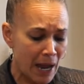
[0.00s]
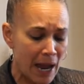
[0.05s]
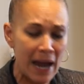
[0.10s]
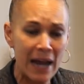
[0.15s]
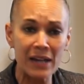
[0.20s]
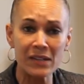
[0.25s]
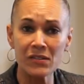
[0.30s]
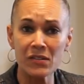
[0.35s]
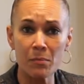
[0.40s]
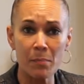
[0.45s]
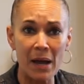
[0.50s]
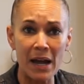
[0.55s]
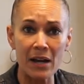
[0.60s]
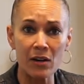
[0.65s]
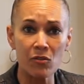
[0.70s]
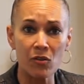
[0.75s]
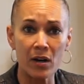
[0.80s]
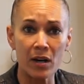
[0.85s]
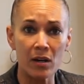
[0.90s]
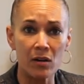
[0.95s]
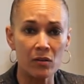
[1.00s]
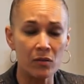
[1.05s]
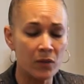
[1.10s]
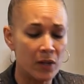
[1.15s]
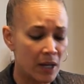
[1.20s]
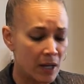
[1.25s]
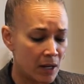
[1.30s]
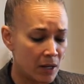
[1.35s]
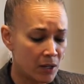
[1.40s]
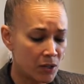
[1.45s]
has the background,
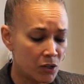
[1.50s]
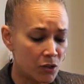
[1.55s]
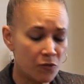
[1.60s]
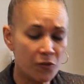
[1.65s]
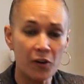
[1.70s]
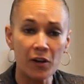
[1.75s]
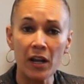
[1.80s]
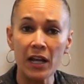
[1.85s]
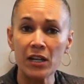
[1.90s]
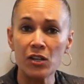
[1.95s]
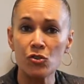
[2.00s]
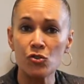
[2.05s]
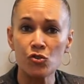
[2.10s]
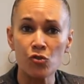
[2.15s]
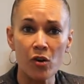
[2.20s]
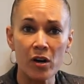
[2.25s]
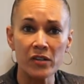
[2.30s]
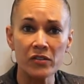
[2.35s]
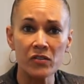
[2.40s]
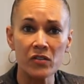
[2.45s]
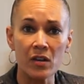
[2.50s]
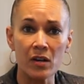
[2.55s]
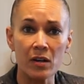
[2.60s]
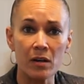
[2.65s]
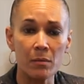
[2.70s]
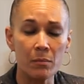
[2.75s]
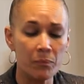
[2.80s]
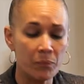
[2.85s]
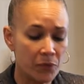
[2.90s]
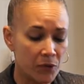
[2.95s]
you feel like you trust
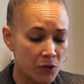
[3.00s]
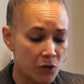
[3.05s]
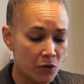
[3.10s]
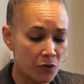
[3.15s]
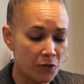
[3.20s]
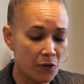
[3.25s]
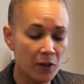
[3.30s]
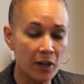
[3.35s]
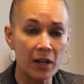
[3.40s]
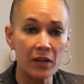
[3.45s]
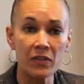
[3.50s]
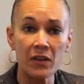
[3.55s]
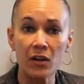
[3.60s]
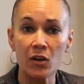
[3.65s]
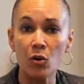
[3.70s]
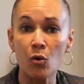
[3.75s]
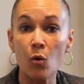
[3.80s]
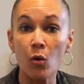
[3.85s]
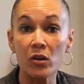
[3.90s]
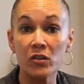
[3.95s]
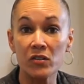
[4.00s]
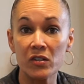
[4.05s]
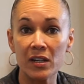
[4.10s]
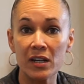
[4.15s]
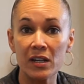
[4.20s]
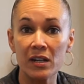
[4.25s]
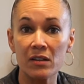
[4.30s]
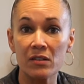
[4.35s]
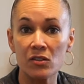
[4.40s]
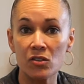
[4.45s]
them, you feel like they're going to
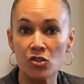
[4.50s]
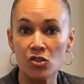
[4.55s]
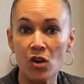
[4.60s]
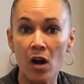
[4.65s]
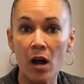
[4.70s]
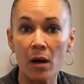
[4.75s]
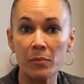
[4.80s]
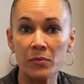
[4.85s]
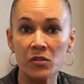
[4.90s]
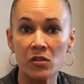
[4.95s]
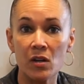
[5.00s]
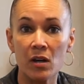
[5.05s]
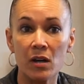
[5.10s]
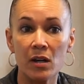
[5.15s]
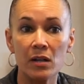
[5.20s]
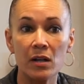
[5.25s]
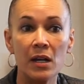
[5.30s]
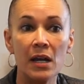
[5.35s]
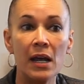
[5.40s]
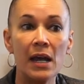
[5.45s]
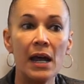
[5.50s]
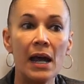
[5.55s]
get the jobs done.